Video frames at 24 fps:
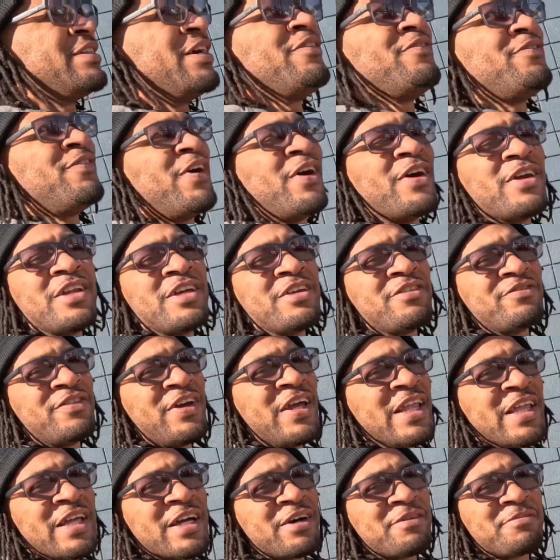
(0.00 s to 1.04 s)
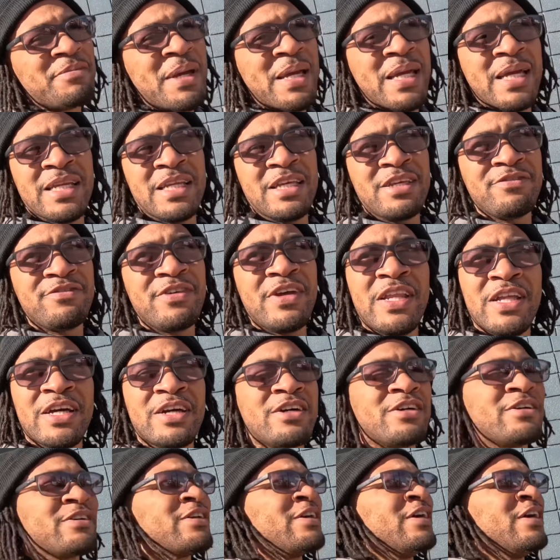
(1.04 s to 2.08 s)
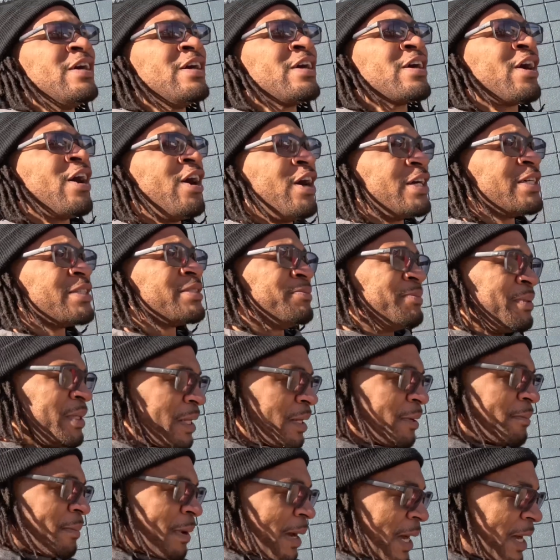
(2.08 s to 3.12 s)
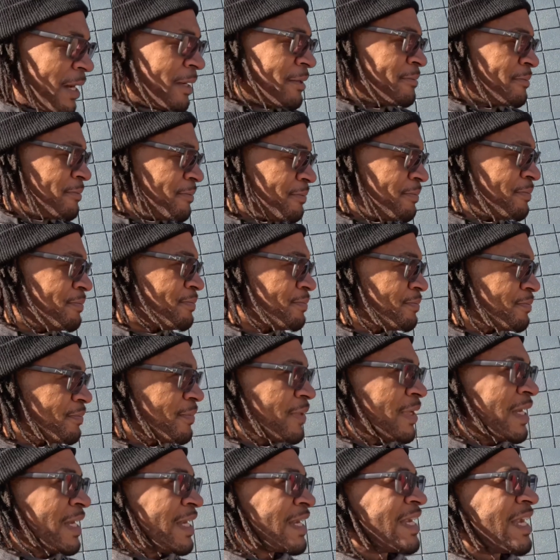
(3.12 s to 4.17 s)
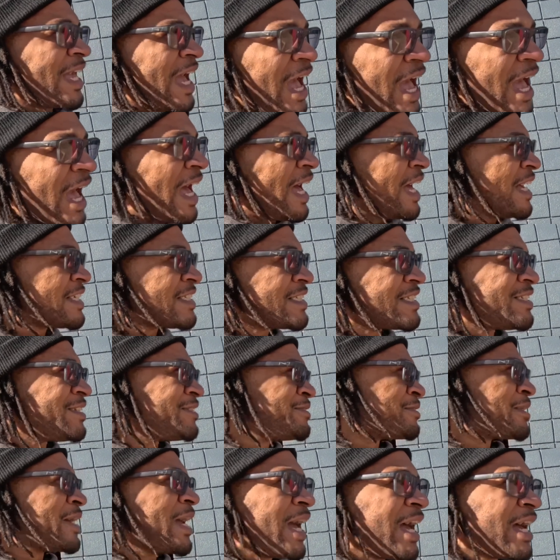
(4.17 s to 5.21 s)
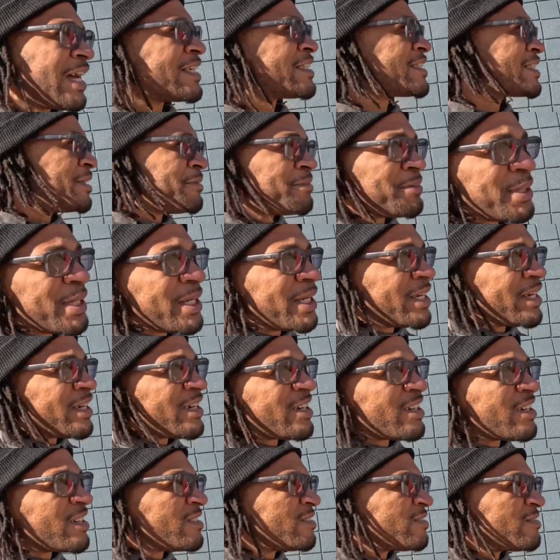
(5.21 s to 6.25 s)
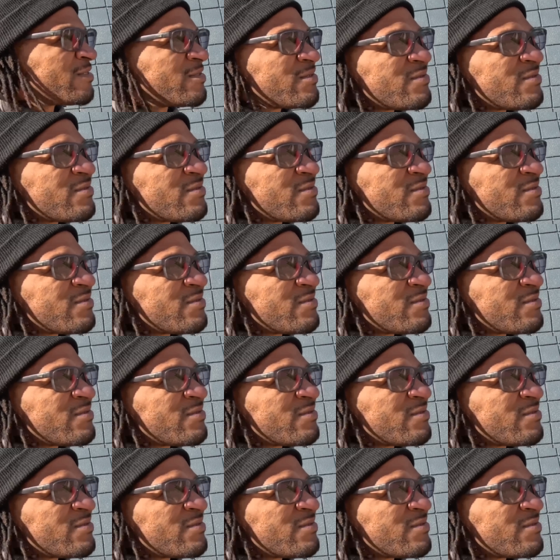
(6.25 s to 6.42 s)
so far this video making this video cost me about gas a little gas coming here